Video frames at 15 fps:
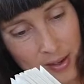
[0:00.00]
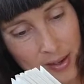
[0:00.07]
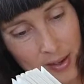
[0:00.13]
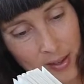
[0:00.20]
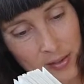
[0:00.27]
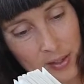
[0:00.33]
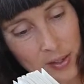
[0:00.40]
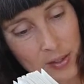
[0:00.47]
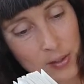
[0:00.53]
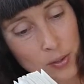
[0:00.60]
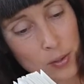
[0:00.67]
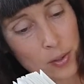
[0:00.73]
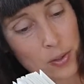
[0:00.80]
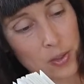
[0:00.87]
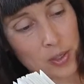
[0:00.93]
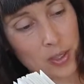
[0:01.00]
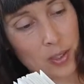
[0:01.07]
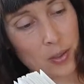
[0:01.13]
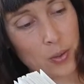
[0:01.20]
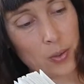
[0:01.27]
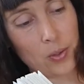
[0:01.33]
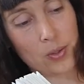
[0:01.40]
and the exhaustion it
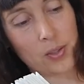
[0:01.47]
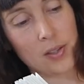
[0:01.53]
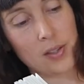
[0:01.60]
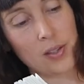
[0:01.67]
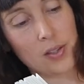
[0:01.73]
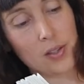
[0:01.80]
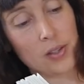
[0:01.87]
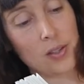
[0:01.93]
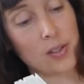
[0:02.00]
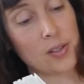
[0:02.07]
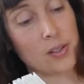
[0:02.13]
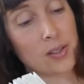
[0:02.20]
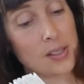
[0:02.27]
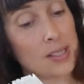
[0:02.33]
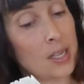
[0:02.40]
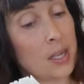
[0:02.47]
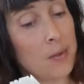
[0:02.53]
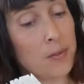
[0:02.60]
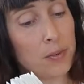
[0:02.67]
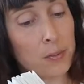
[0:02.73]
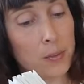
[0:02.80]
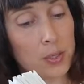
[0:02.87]
causes induces a sleep
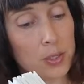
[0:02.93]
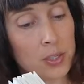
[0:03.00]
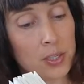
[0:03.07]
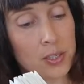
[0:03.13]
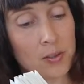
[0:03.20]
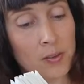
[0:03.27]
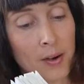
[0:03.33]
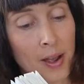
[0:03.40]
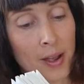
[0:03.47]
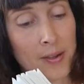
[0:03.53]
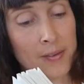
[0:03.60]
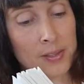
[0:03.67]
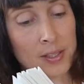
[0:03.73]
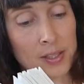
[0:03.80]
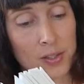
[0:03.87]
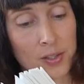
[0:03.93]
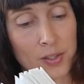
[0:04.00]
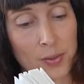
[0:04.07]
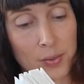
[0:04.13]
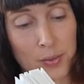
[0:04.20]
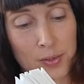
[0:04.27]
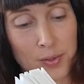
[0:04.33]
from which she derives
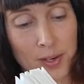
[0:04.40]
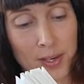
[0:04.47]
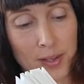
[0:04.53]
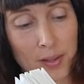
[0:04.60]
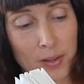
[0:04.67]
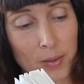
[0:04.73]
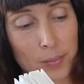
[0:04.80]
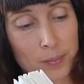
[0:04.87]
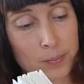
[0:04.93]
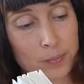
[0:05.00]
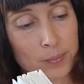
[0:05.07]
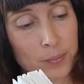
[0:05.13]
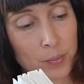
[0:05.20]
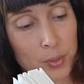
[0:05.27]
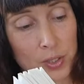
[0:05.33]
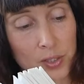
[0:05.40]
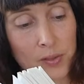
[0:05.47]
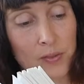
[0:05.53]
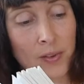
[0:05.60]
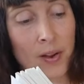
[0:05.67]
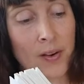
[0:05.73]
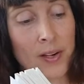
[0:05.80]
additional strength, which is
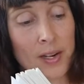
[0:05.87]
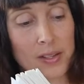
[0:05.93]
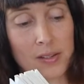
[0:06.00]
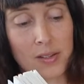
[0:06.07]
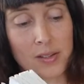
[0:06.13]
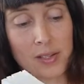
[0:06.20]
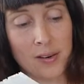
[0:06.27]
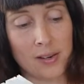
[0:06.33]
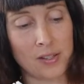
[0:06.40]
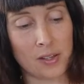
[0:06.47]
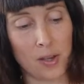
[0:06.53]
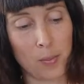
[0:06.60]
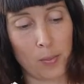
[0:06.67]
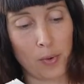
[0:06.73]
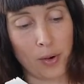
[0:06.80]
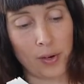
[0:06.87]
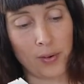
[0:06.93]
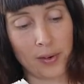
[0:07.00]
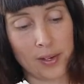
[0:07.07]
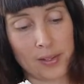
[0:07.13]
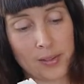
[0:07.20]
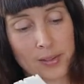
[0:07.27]
very necessary to her progress.